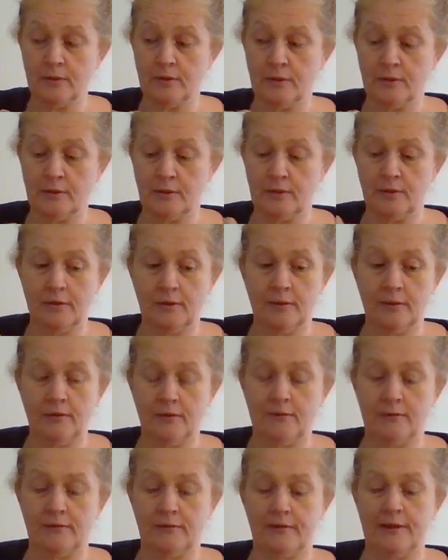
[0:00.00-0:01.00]

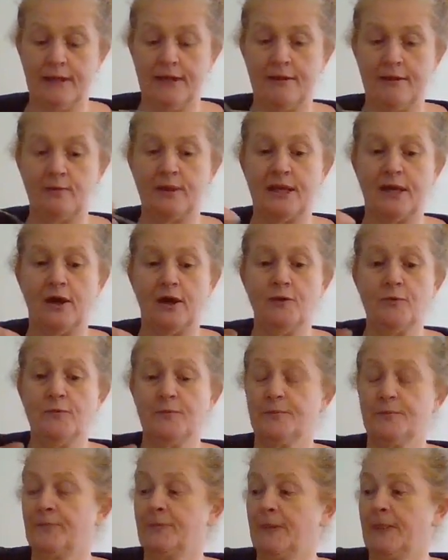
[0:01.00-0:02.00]
There we go.
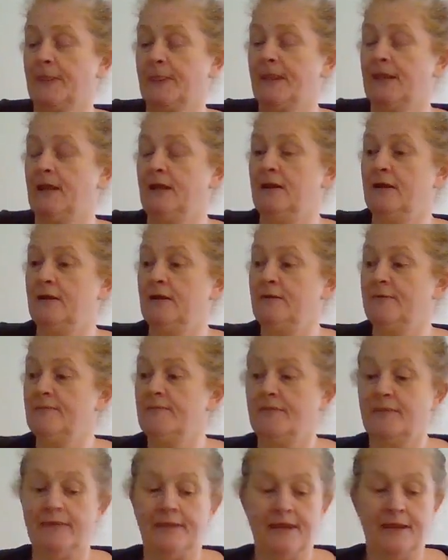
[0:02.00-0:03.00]

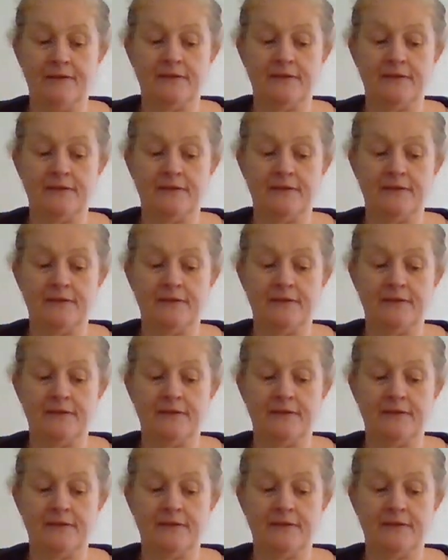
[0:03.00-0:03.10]
Now